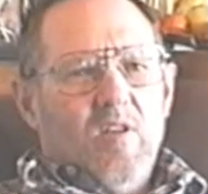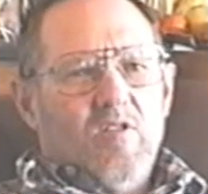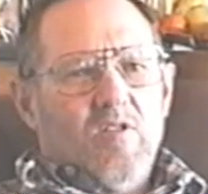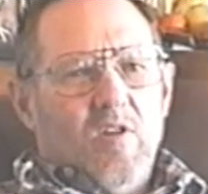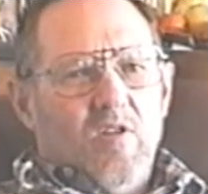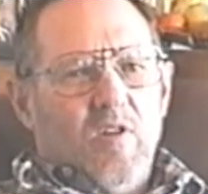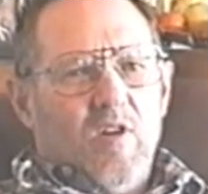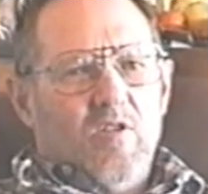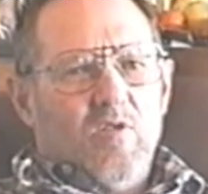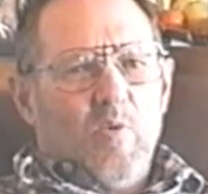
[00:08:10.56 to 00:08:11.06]
And
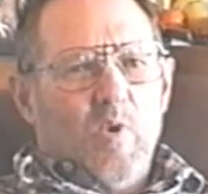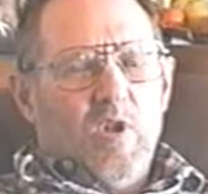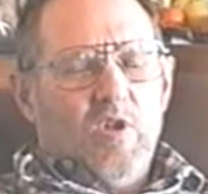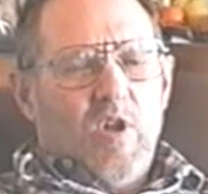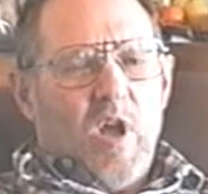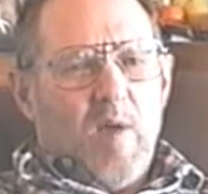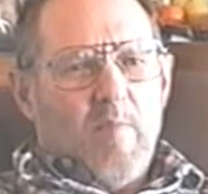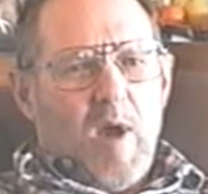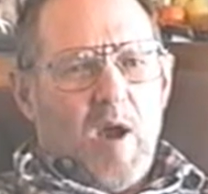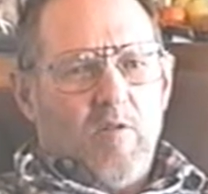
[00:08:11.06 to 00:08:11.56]
so this one
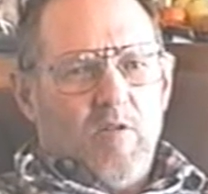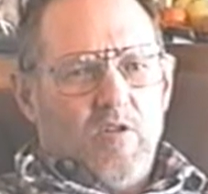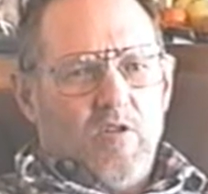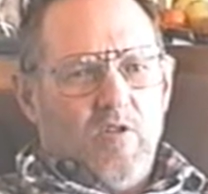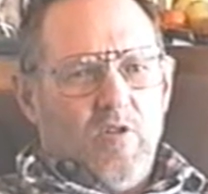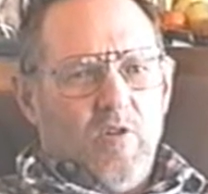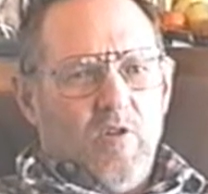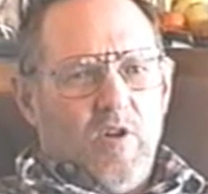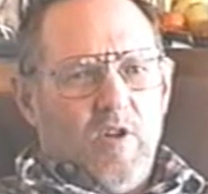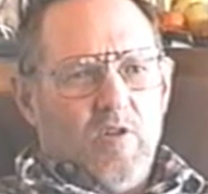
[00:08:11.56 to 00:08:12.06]
time I
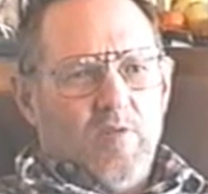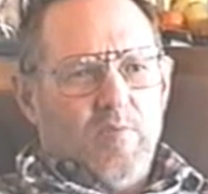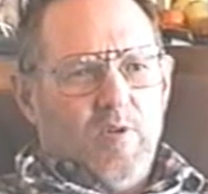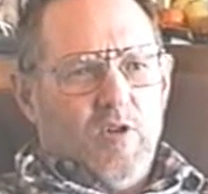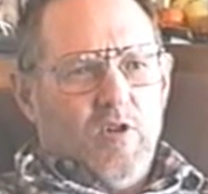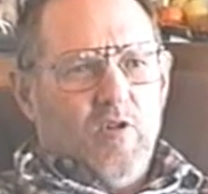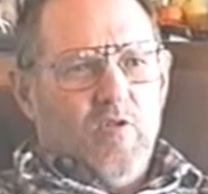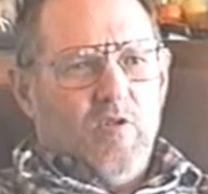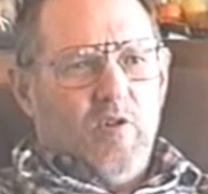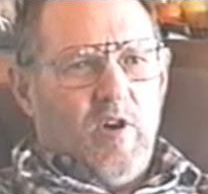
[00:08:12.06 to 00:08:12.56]
was doing this
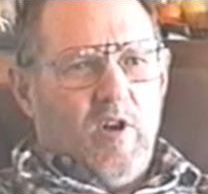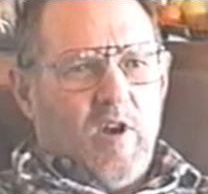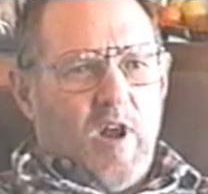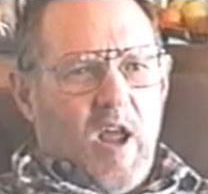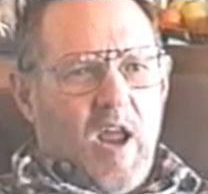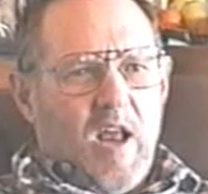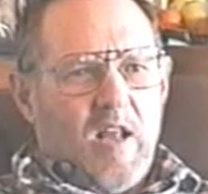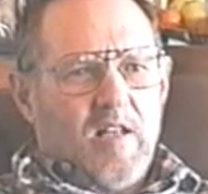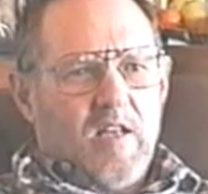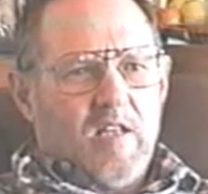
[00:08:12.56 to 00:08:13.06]
maneuvering, and
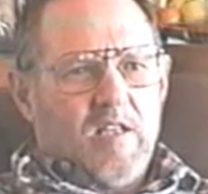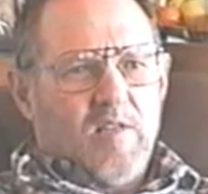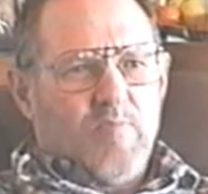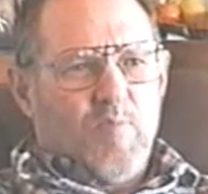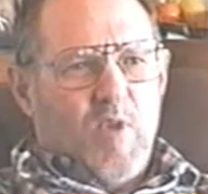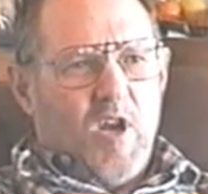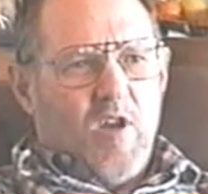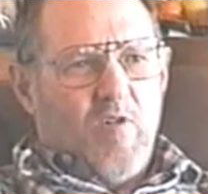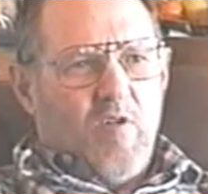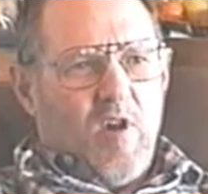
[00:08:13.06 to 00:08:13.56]
I had this
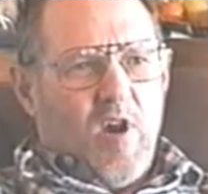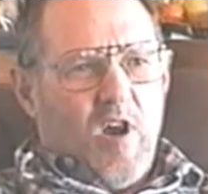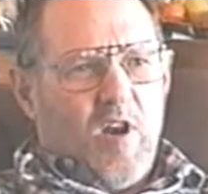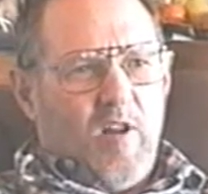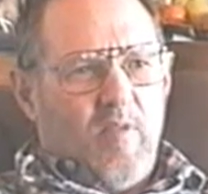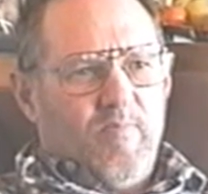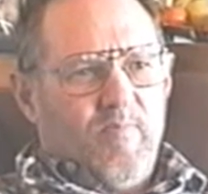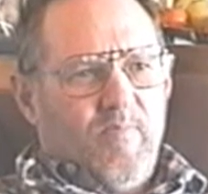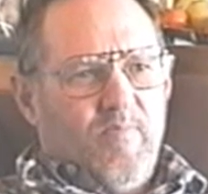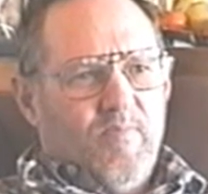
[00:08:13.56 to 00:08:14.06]
speaker on,
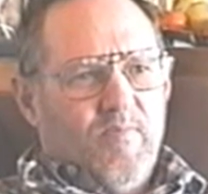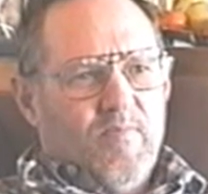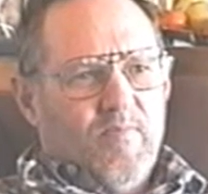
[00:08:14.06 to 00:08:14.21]
and